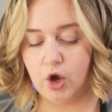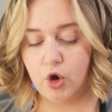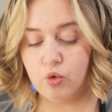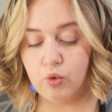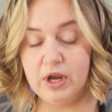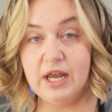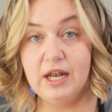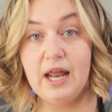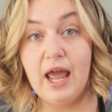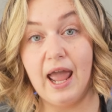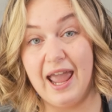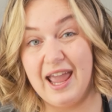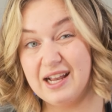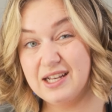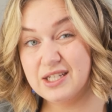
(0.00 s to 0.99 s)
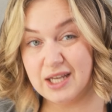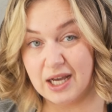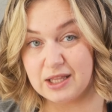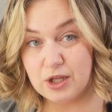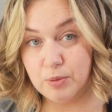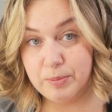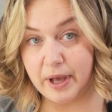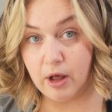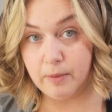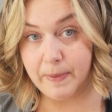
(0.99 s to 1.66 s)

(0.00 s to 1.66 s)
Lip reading: green and yellow bell